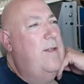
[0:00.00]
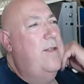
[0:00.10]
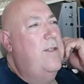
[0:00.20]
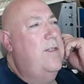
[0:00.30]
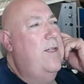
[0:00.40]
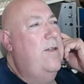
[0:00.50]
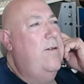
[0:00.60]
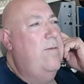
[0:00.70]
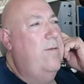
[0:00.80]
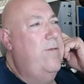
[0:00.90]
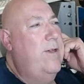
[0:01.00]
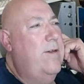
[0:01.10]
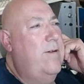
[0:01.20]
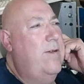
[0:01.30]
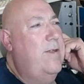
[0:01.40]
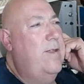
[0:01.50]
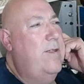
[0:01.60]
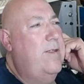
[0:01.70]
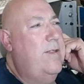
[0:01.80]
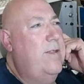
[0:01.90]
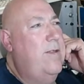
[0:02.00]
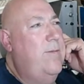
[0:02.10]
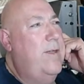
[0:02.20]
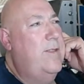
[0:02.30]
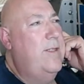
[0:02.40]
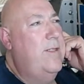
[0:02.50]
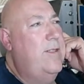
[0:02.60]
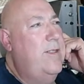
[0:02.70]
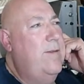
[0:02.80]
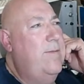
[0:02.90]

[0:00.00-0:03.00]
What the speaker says: So if we go on UPAS engine.